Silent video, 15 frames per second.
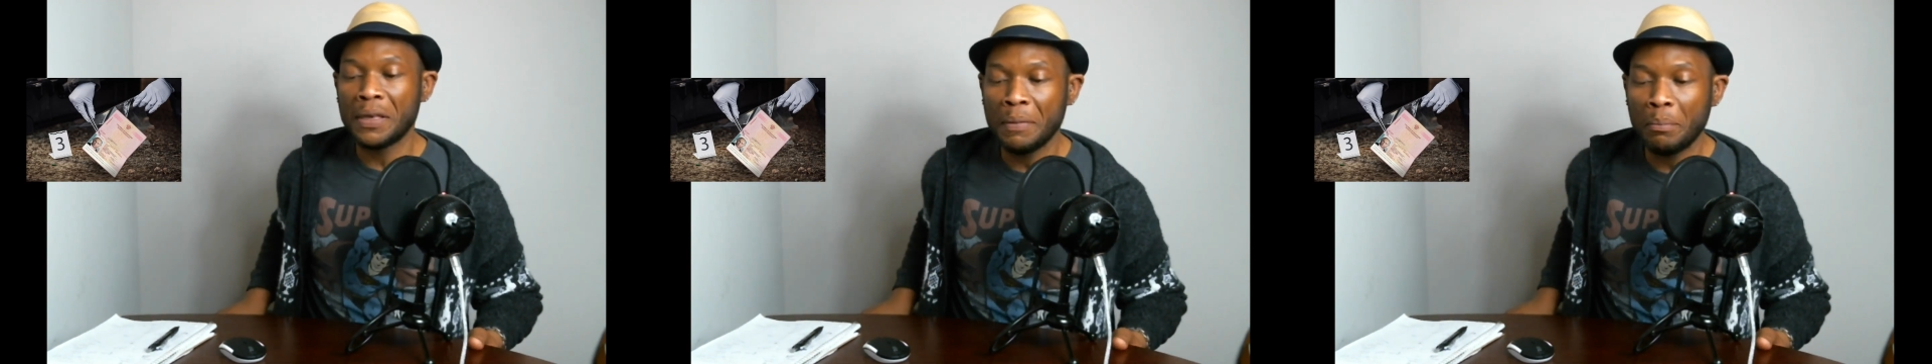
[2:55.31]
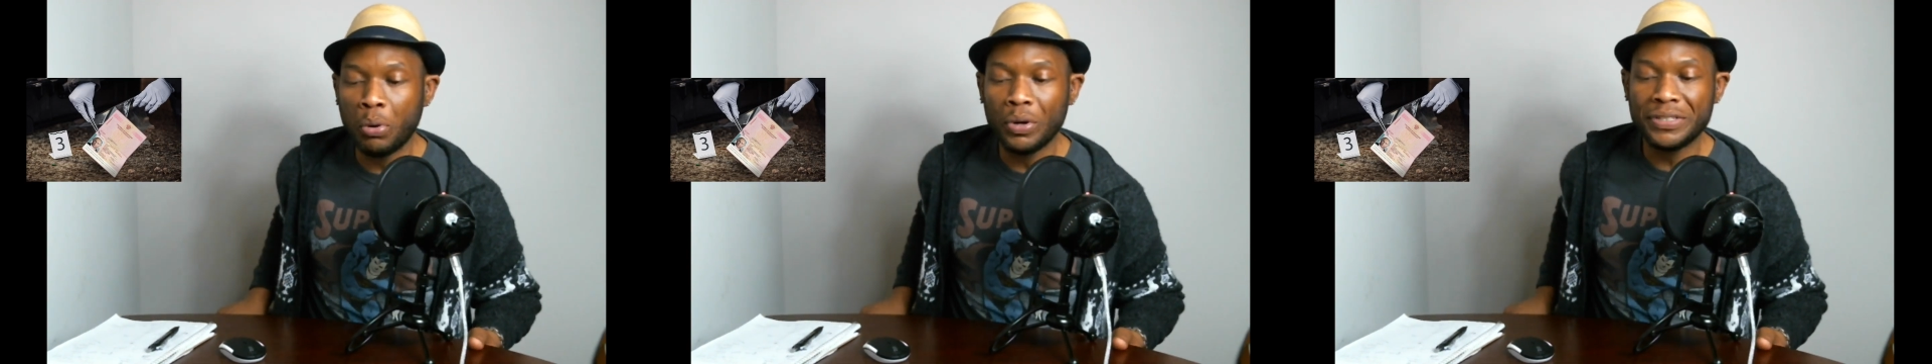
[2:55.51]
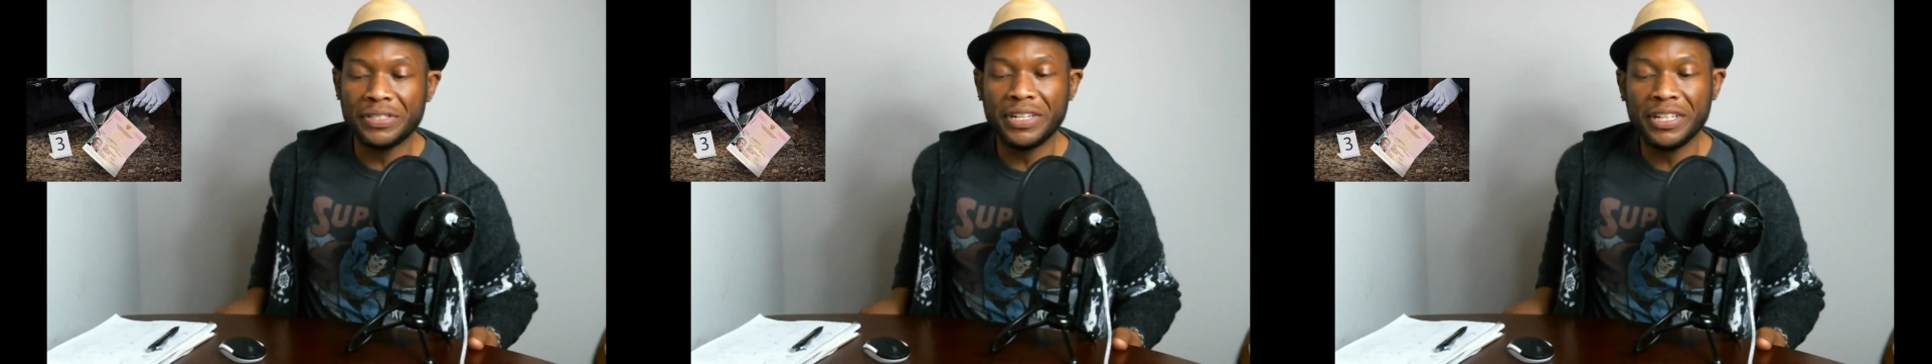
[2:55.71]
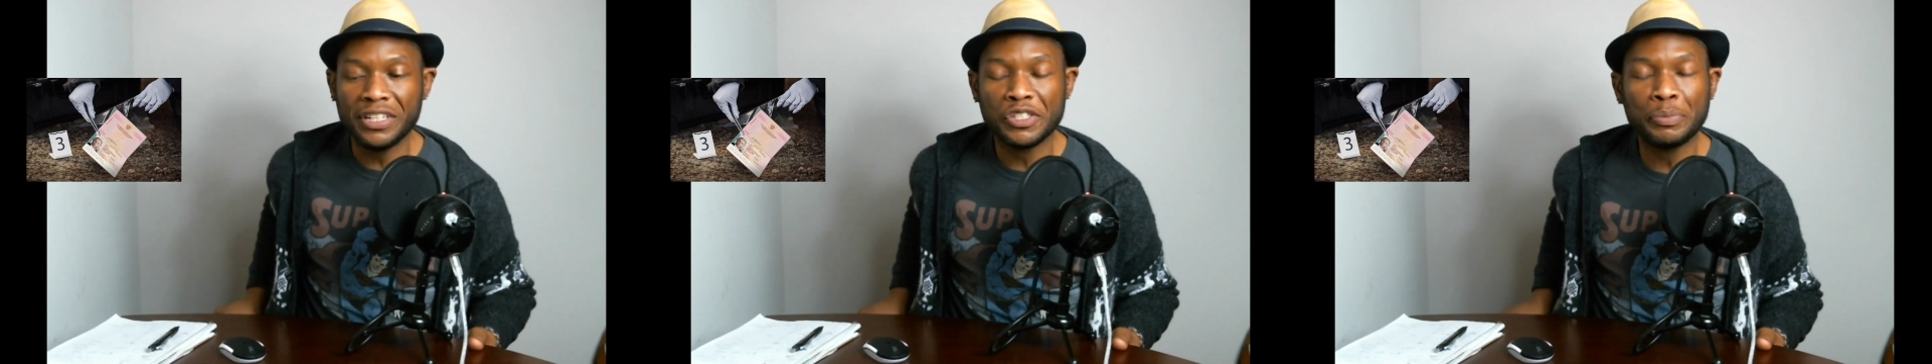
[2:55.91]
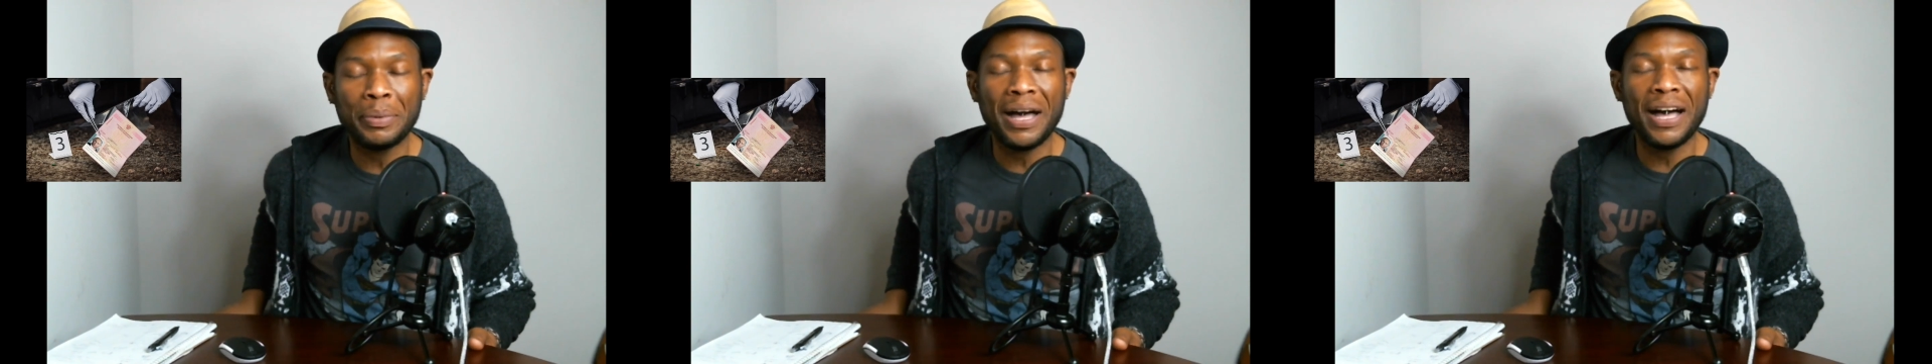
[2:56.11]
poisoning the
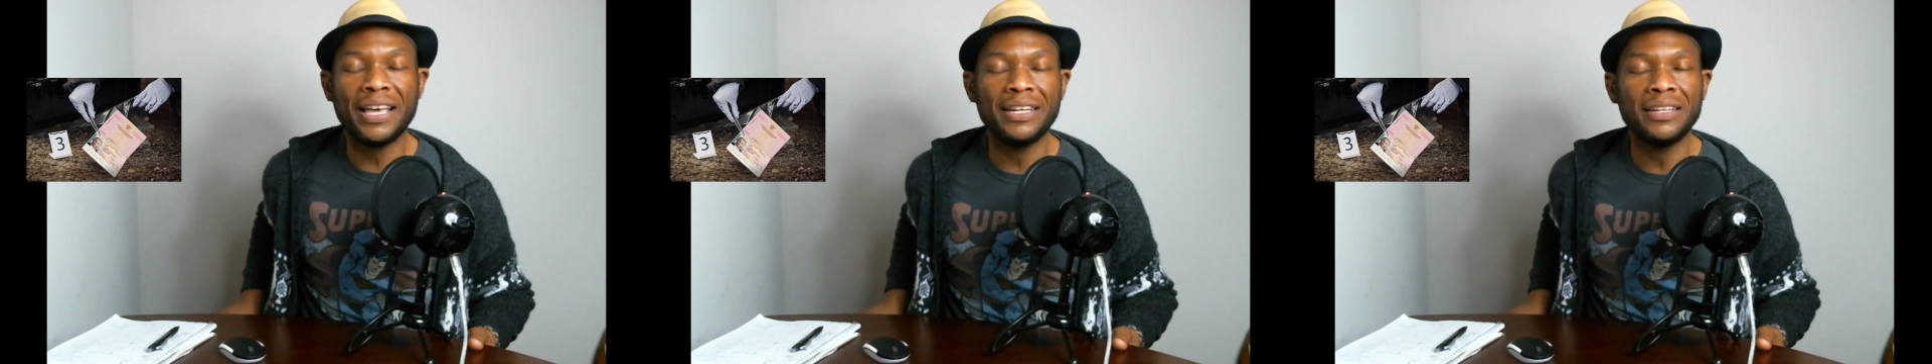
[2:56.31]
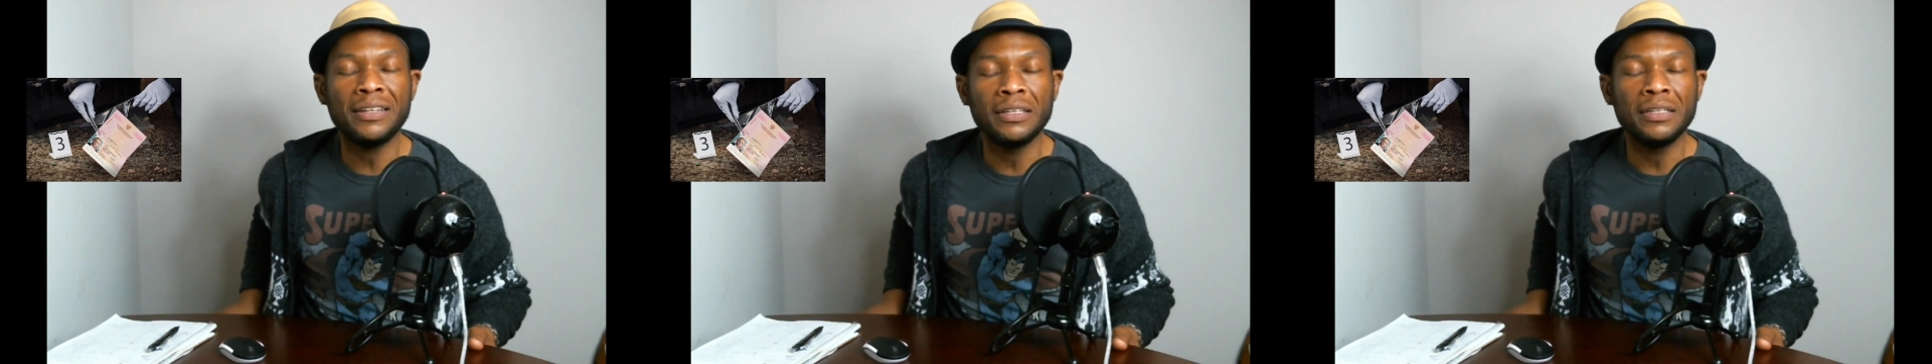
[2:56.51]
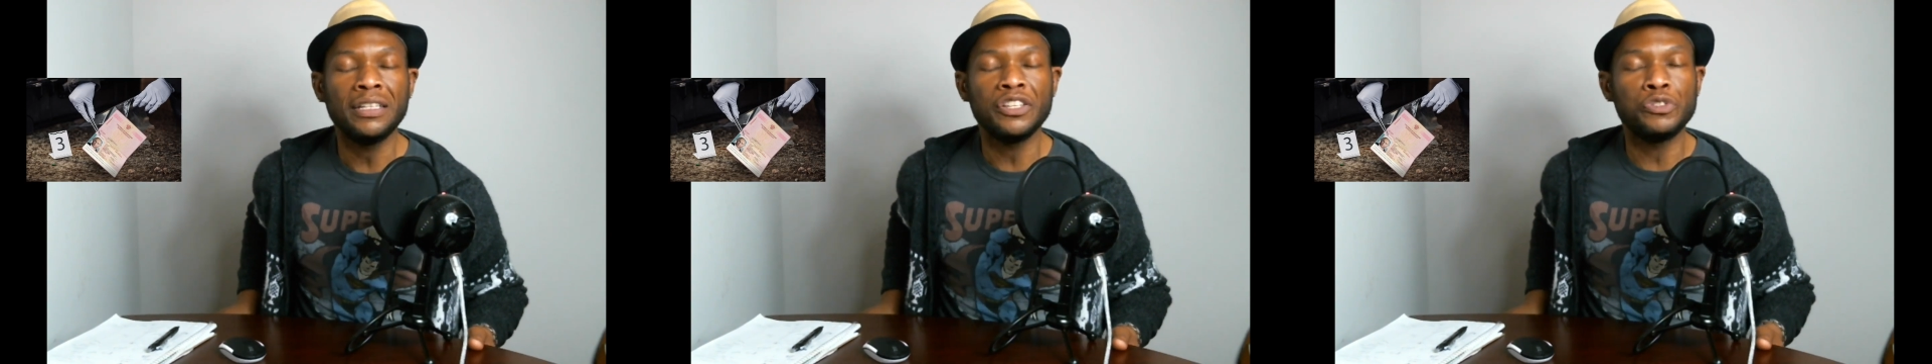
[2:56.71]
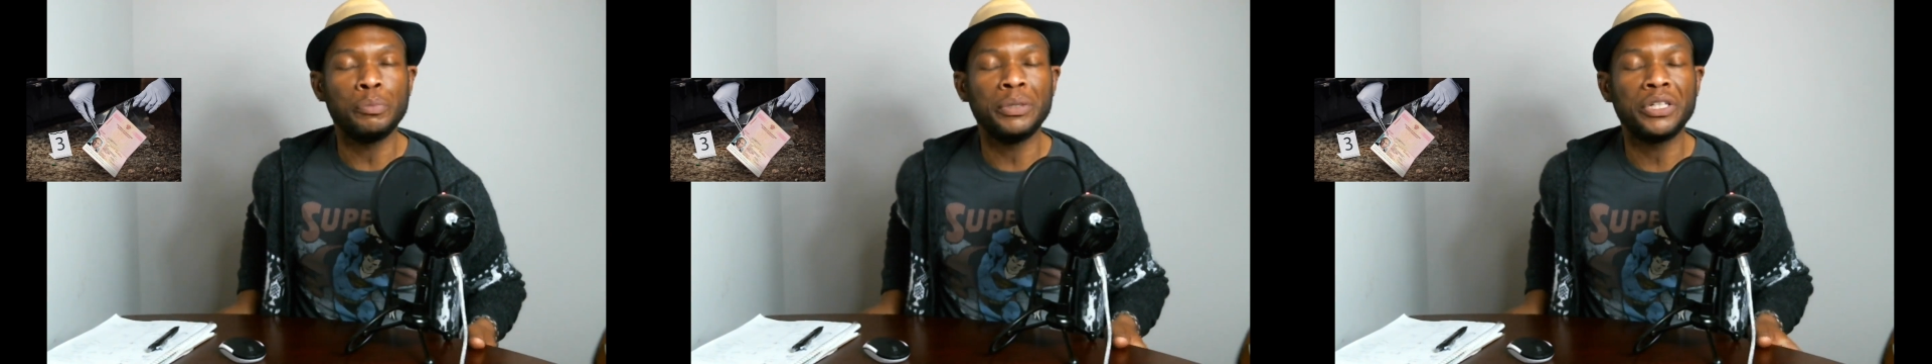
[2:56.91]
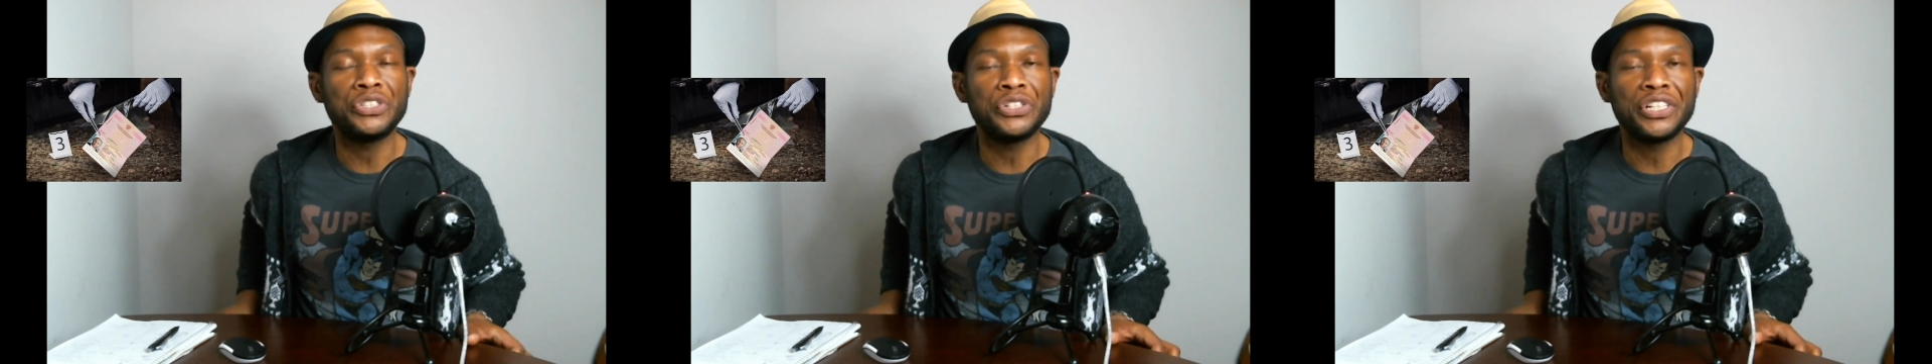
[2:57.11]
spy and this
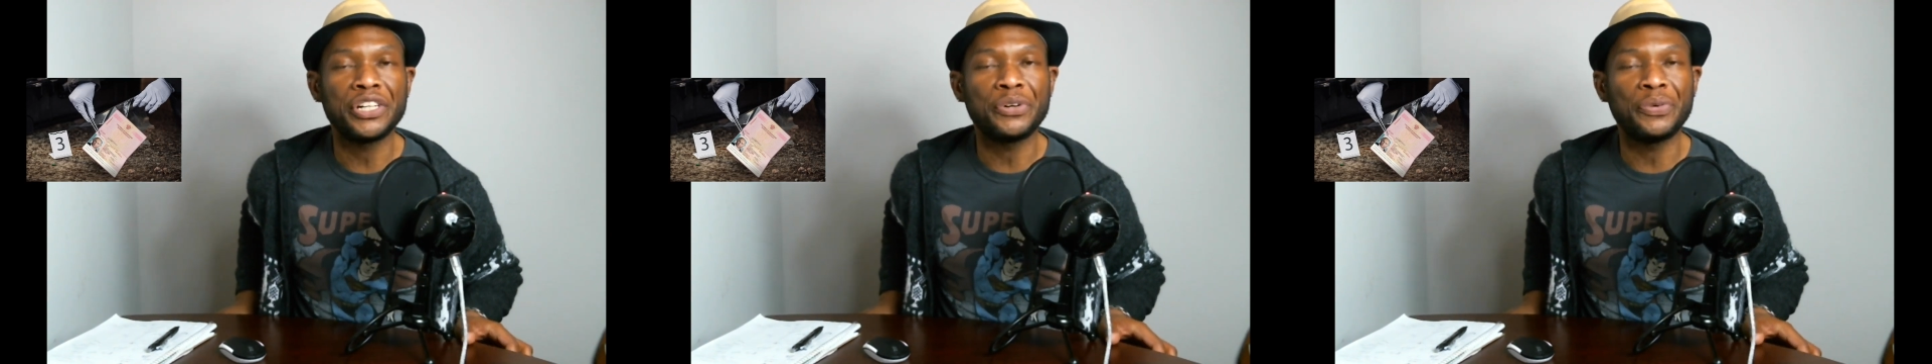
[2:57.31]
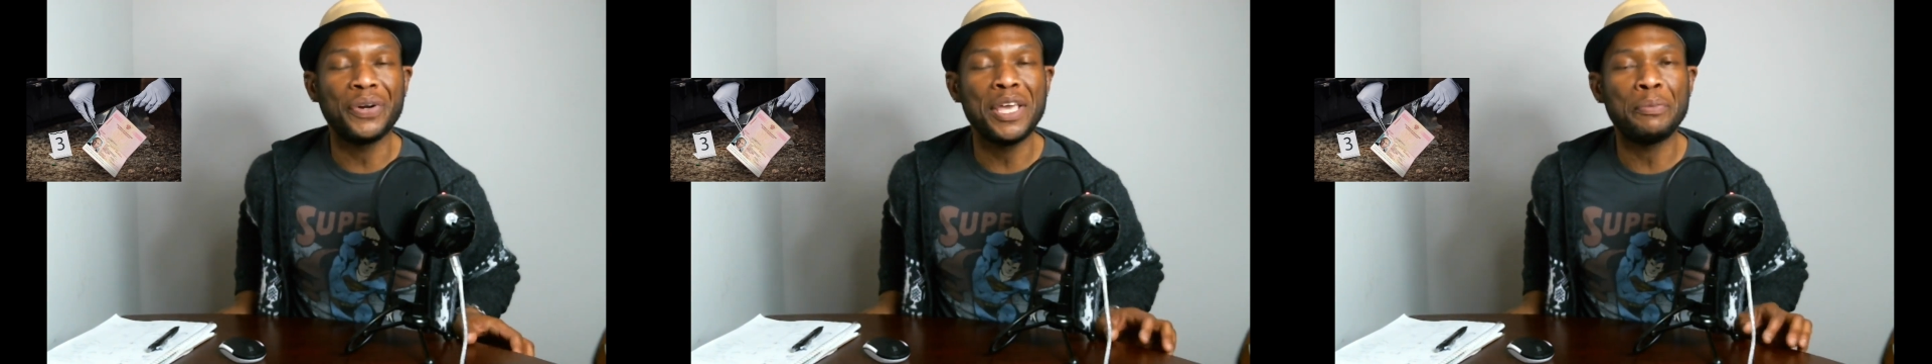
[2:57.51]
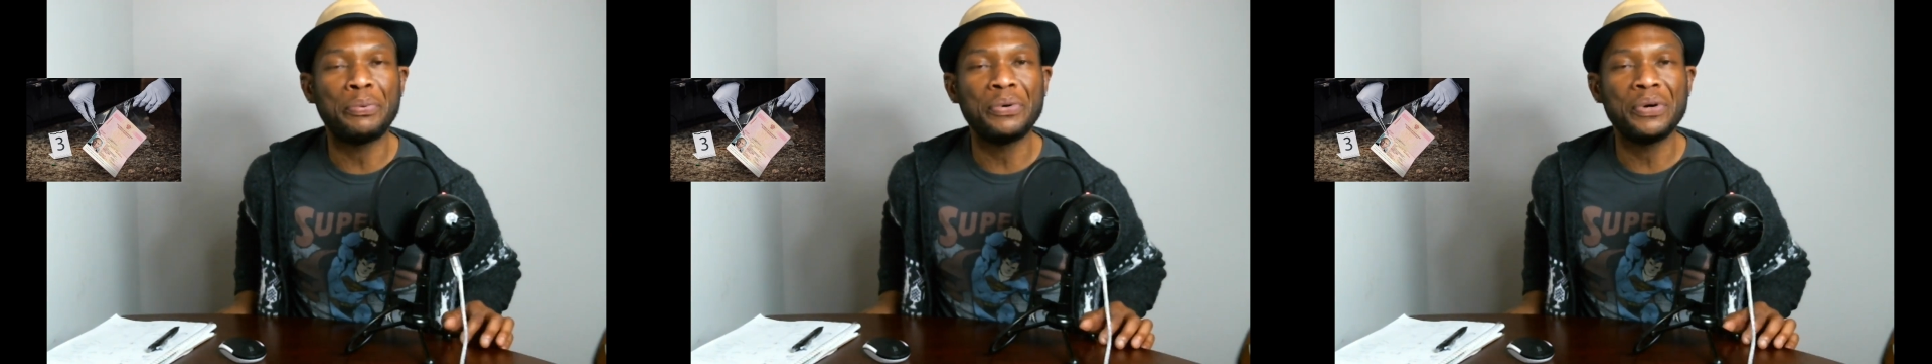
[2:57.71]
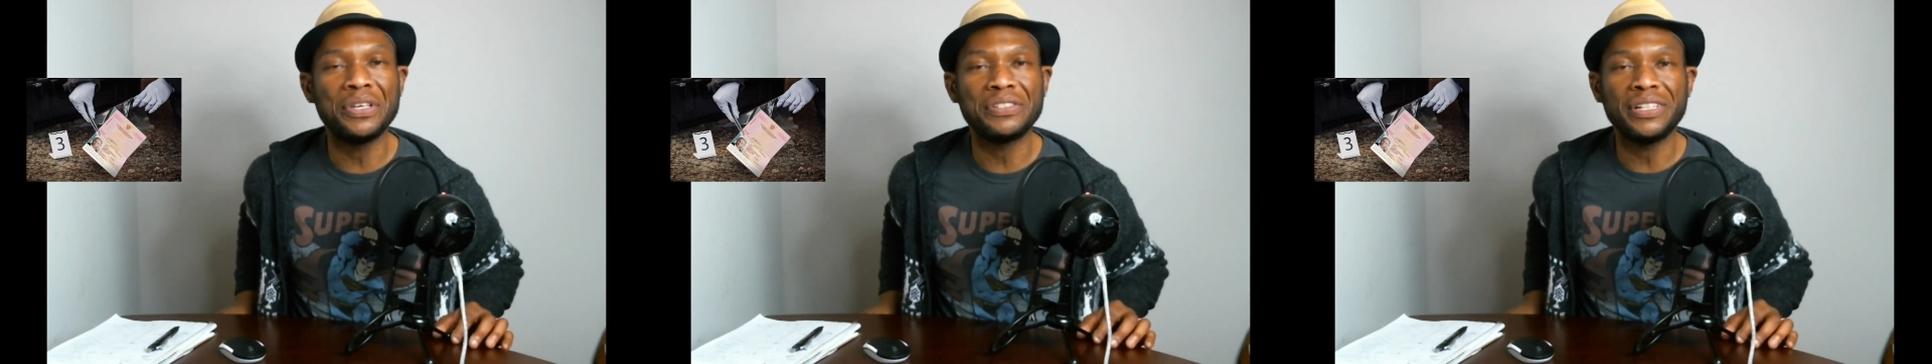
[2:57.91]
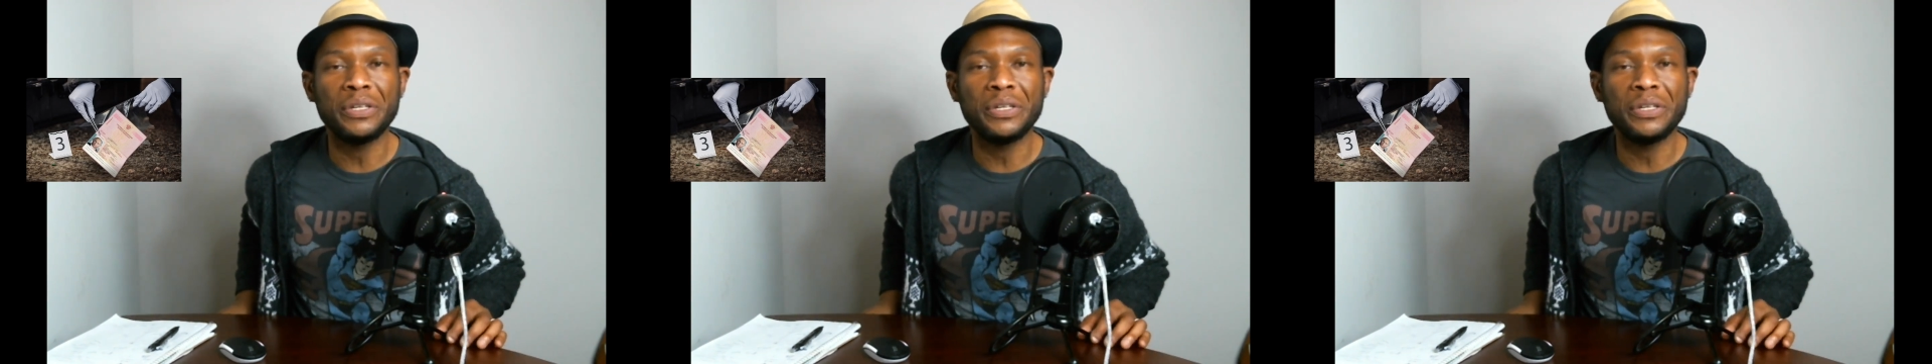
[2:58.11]
military grade poison.